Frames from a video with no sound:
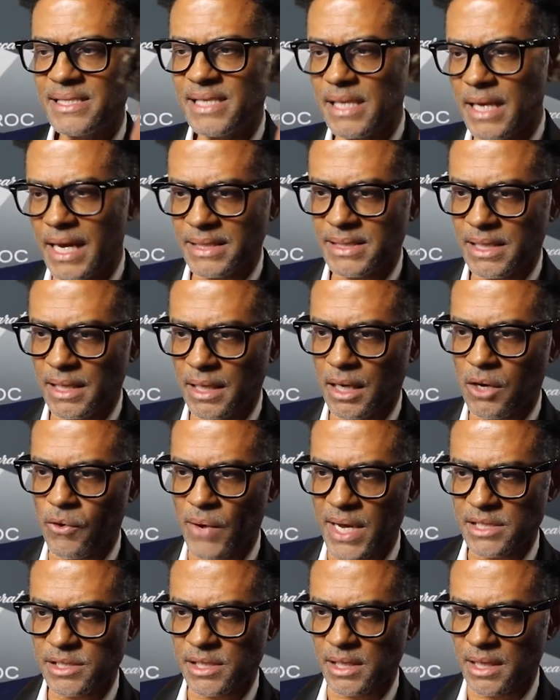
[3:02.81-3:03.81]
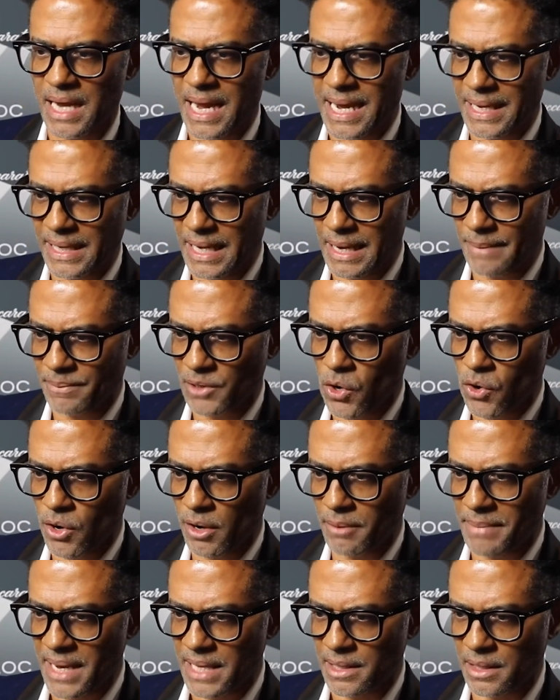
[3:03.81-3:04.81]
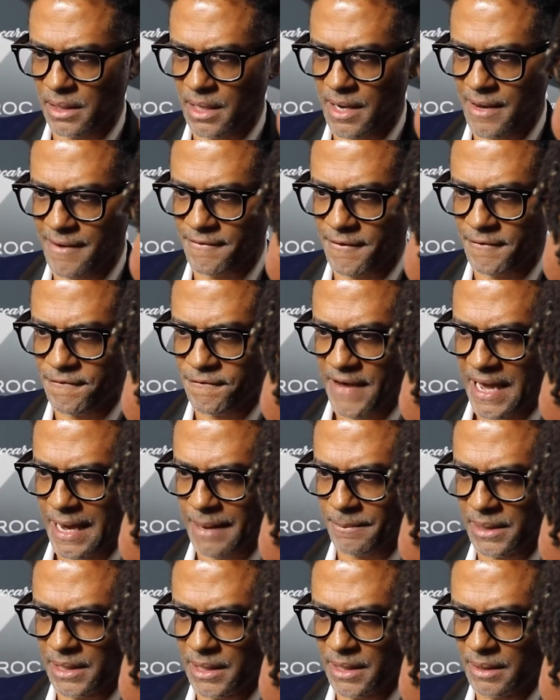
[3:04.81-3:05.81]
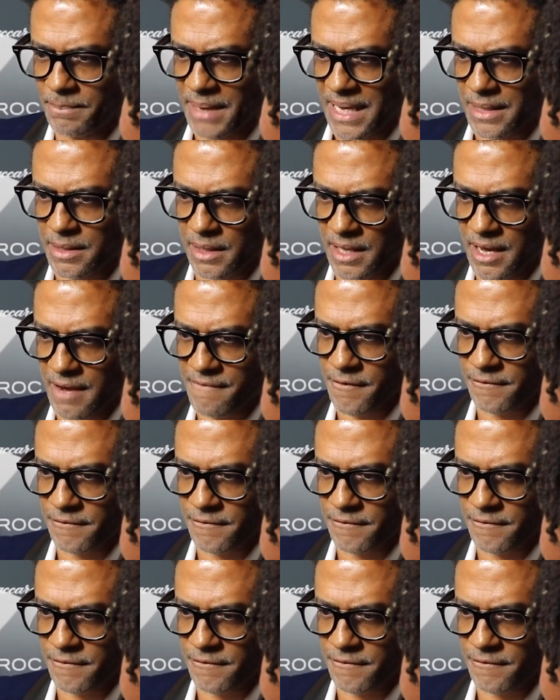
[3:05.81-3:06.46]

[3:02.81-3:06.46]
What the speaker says: an excellent question. I kept going by the love of family, by the love of